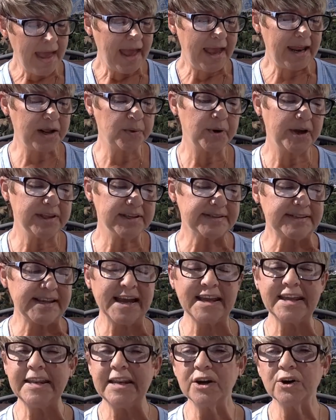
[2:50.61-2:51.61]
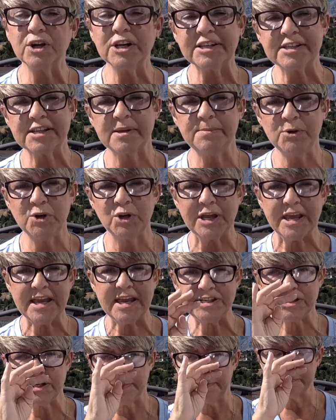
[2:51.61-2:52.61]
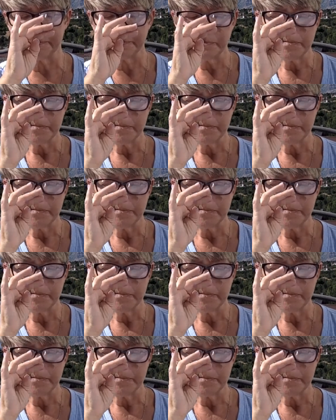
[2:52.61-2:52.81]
Anyway, the second area is communication.